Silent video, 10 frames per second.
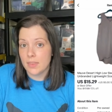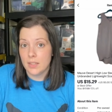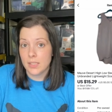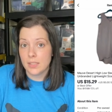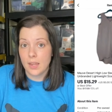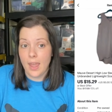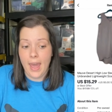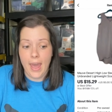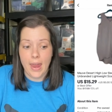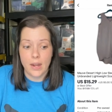This
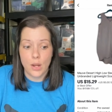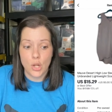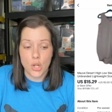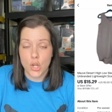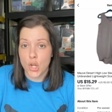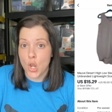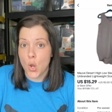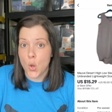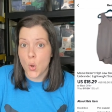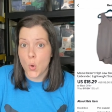had
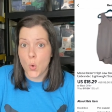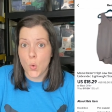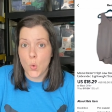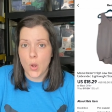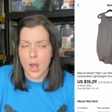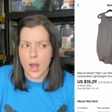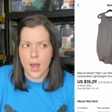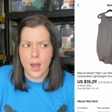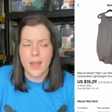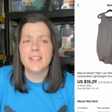no,
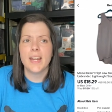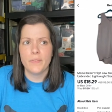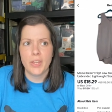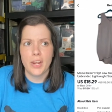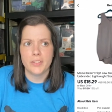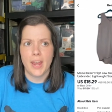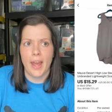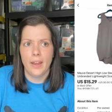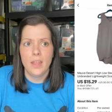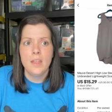uh, it did have a care
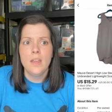tag.